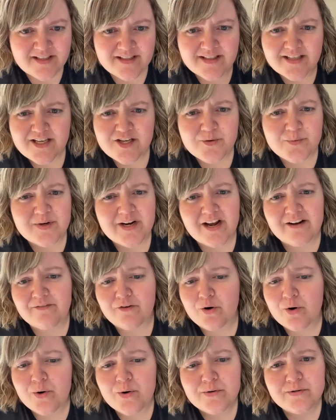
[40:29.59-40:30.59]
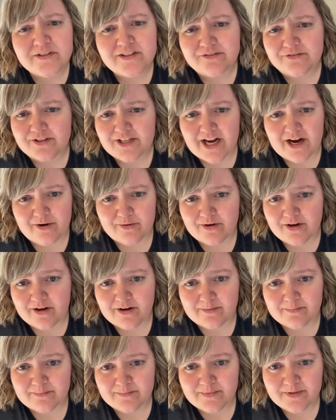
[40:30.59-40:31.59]
Then you would have a whole different
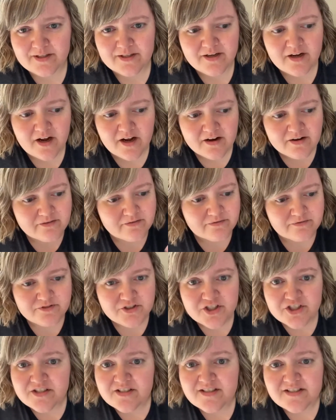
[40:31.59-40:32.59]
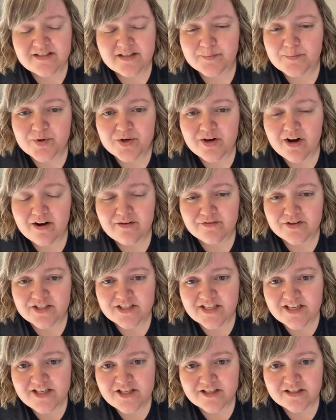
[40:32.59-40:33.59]
outcome of just a simple
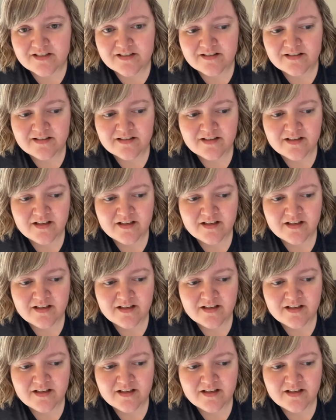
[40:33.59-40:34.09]
conversation.